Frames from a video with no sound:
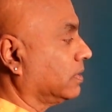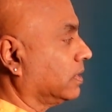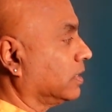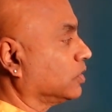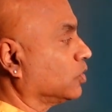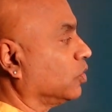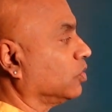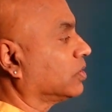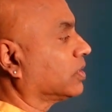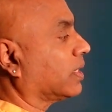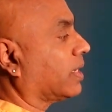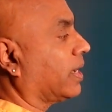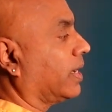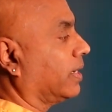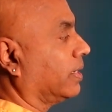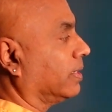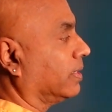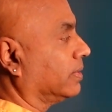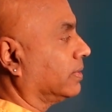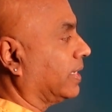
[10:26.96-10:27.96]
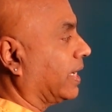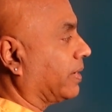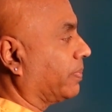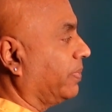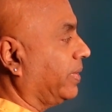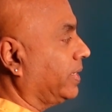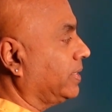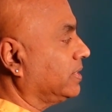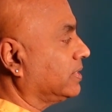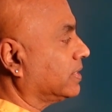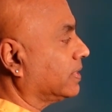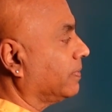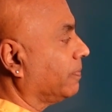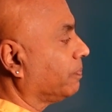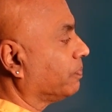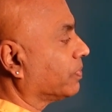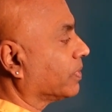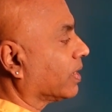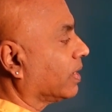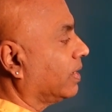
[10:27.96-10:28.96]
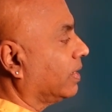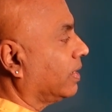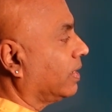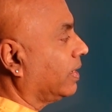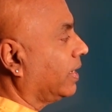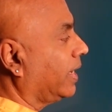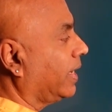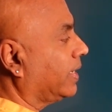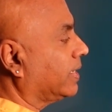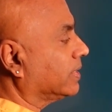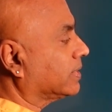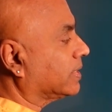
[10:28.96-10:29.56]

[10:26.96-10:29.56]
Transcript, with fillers: this Uttarayana. That means it